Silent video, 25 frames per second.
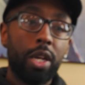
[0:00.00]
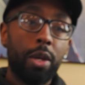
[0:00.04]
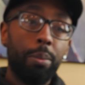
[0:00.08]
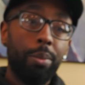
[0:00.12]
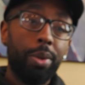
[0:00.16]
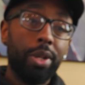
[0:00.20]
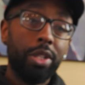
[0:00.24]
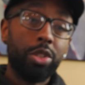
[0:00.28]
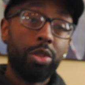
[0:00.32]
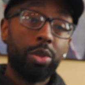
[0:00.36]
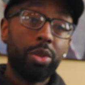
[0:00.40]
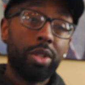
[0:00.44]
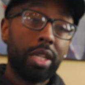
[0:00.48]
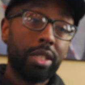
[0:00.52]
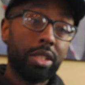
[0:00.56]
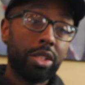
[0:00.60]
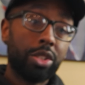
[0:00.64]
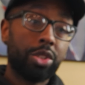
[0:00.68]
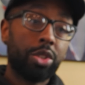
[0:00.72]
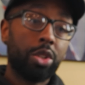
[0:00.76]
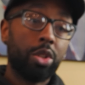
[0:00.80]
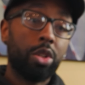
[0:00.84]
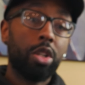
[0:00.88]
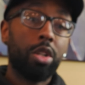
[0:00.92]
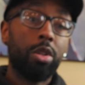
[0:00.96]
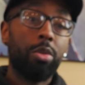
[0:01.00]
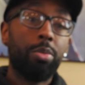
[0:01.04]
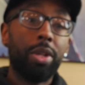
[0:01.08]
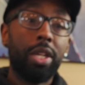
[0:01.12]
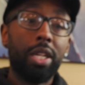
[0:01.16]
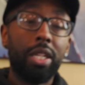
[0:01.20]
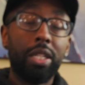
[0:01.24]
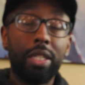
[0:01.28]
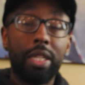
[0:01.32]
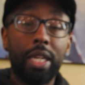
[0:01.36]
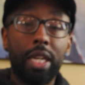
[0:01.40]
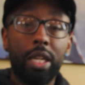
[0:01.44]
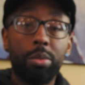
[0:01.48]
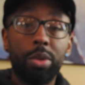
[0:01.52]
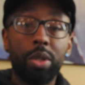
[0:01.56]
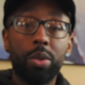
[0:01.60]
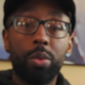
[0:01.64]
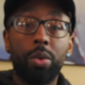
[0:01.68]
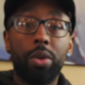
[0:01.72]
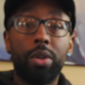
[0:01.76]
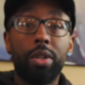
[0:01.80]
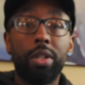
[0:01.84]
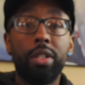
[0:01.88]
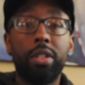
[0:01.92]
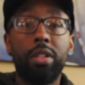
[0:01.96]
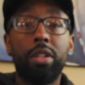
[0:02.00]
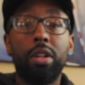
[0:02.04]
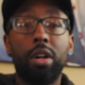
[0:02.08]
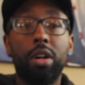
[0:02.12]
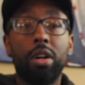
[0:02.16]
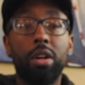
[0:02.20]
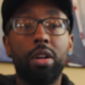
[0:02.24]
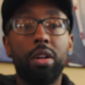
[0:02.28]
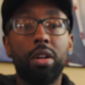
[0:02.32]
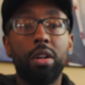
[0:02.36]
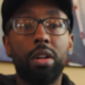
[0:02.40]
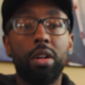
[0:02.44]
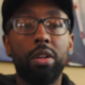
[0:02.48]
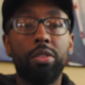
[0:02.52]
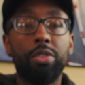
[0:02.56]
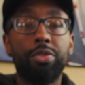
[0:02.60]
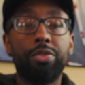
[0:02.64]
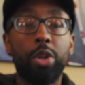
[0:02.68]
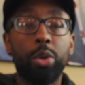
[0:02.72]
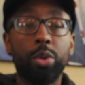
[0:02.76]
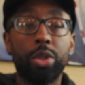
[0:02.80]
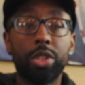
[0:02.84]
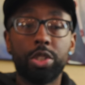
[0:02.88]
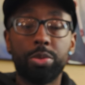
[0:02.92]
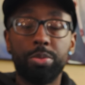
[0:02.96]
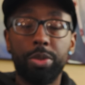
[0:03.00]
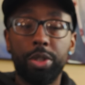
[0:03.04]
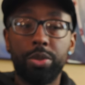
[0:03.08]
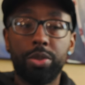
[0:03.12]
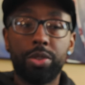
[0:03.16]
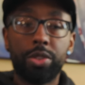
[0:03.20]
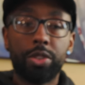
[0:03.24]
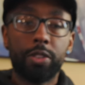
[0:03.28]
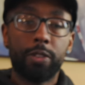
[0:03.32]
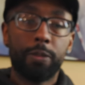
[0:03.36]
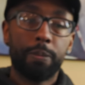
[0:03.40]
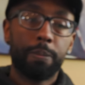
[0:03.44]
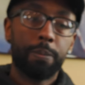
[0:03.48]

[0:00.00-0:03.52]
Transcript: But do not disturb and gaming one are focus modes.